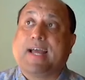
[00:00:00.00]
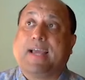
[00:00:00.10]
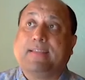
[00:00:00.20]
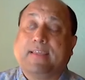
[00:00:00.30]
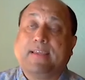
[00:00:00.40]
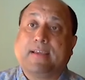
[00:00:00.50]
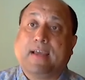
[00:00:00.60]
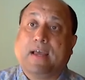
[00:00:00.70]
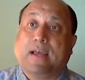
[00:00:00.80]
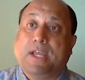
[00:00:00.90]
I think
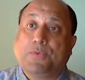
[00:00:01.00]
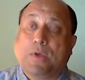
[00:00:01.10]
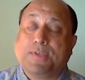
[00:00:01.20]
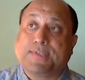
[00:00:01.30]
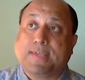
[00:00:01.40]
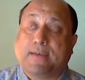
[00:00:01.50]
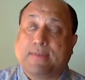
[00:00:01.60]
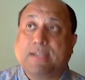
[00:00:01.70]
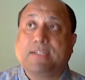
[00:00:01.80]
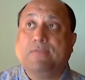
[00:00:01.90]
it was a
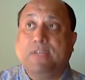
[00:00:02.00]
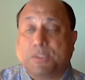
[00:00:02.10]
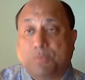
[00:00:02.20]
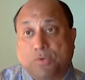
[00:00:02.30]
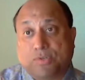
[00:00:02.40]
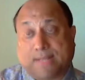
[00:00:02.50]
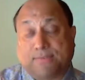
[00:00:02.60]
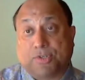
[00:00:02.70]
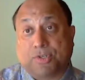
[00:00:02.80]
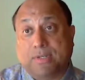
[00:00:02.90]
relatively smooth
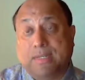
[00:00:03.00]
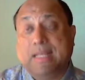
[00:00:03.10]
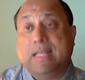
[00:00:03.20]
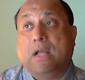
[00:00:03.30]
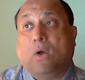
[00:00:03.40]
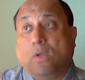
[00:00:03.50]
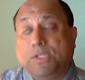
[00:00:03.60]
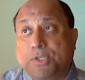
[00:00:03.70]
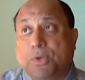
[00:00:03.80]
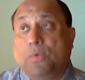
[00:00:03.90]
transition.
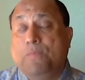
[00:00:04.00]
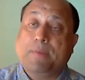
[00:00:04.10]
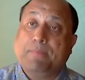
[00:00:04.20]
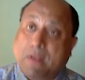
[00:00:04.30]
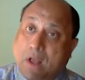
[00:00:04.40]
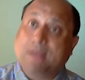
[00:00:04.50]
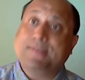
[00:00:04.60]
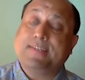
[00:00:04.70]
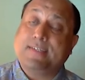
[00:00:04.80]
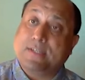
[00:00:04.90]
Also, because
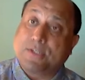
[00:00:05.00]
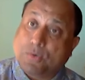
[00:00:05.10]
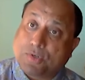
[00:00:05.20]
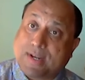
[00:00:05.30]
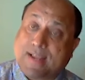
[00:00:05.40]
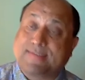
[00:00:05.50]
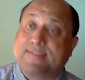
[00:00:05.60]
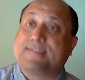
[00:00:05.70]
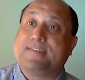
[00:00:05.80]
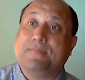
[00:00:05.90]
it is a socialized
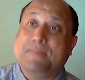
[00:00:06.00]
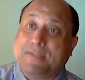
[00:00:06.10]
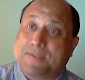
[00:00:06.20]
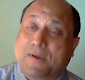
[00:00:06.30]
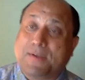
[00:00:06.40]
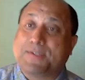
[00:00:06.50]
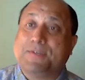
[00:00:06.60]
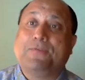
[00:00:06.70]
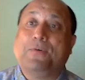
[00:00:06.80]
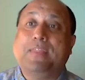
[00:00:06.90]
system and so on and so
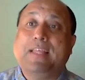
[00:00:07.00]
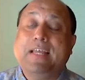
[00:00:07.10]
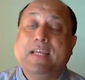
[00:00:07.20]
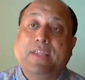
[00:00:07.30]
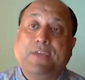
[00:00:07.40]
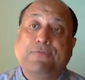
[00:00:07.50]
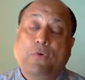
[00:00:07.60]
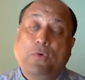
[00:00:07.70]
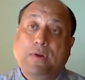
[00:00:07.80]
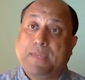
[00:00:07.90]
forth,
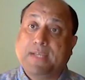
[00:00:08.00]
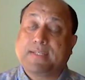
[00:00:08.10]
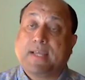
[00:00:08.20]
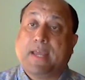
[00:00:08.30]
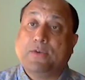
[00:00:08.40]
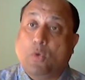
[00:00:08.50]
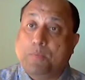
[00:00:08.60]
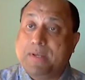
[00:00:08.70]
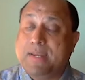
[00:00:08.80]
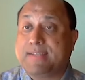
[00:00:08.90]
therefore, there's an
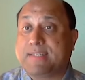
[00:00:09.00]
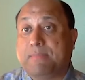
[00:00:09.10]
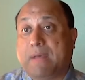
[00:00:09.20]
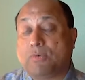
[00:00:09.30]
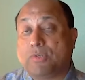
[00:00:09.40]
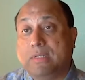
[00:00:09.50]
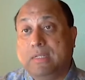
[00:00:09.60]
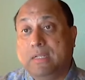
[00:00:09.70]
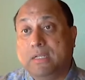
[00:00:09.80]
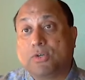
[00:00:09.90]
openness about
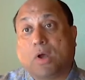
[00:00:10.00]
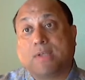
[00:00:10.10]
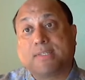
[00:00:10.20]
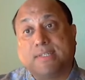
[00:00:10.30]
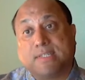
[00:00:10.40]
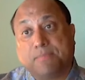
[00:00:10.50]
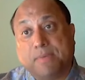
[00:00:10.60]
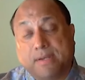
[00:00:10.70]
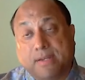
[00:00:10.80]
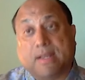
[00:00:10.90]

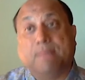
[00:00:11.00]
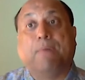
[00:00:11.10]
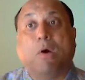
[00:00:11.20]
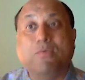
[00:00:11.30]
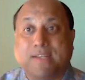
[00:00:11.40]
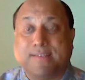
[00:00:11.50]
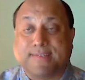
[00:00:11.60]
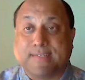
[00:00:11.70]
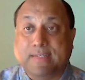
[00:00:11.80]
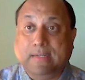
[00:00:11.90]
cross-disciplinary
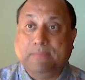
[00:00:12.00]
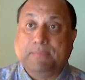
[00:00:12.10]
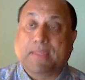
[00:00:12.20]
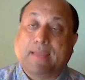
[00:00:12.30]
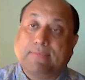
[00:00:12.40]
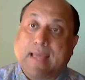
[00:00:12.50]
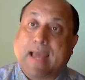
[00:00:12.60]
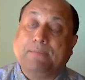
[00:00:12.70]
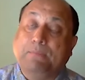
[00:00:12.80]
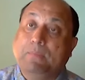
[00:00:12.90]
components, and
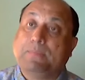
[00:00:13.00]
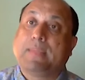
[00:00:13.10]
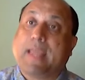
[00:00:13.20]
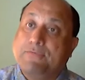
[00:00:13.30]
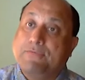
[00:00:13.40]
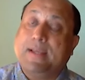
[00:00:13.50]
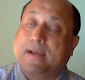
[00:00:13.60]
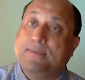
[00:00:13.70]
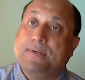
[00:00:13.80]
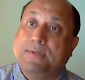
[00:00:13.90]
that every
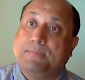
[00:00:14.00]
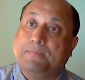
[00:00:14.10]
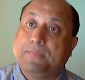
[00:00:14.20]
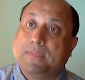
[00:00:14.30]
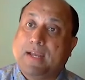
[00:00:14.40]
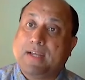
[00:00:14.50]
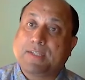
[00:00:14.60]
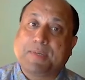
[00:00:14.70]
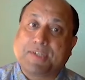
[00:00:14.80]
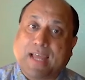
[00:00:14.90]
other
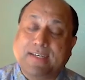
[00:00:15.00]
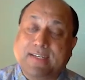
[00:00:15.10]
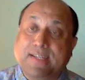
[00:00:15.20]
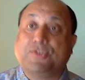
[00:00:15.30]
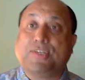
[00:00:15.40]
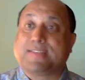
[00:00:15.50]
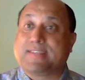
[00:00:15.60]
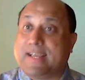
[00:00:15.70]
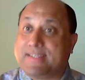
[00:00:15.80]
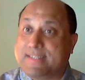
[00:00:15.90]
specialty is just
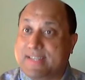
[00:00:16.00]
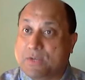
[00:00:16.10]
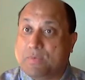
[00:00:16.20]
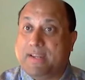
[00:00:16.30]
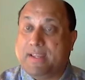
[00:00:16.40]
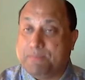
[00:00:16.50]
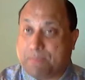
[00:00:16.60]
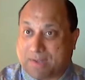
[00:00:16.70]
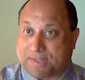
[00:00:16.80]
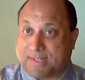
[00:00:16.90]
as equally
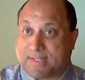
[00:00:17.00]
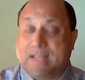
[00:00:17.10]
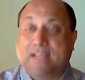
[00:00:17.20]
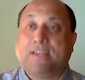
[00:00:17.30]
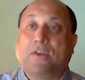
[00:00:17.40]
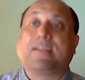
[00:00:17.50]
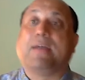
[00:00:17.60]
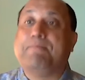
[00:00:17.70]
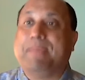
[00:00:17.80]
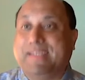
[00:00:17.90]
important. They're not
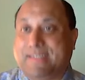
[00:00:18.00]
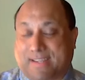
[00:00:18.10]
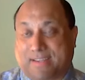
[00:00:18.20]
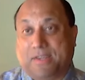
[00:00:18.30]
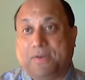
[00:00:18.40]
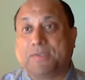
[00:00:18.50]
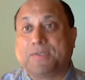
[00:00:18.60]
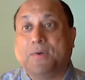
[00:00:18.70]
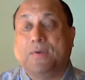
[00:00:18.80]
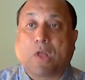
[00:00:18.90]
competing, you know,
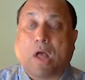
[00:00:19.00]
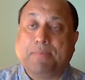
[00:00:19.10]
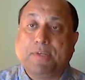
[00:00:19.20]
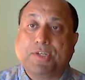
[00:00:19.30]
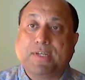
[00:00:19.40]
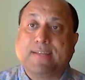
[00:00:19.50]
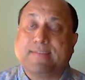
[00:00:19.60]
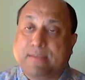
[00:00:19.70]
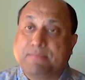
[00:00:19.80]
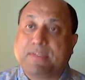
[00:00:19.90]
so competition can
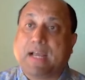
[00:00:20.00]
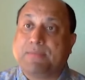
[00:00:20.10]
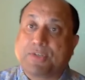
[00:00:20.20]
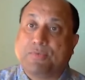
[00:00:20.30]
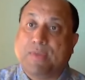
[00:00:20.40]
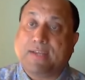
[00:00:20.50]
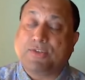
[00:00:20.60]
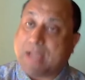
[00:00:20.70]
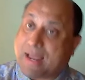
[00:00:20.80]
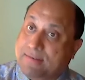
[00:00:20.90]
sometimes create
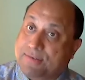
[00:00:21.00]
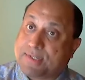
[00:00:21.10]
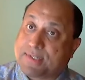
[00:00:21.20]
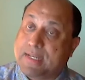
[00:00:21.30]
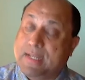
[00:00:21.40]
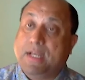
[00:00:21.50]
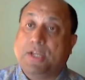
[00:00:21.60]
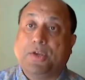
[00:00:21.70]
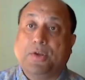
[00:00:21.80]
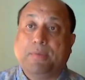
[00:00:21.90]
challenges,
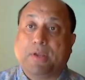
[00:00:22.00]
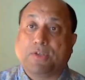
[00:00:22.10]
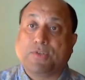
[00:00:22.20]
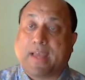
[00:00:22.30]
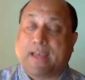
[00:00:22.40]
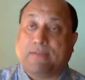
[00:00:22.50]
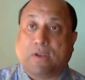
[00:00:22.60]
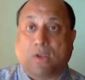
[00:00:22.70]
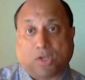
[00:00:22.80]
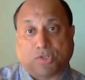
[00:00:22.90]
you know, because you have a
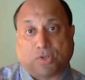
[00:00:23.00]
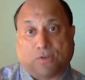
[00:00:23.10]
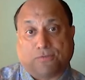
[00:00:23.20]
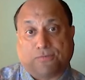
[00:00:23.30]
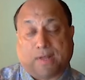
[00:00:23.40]
lot of,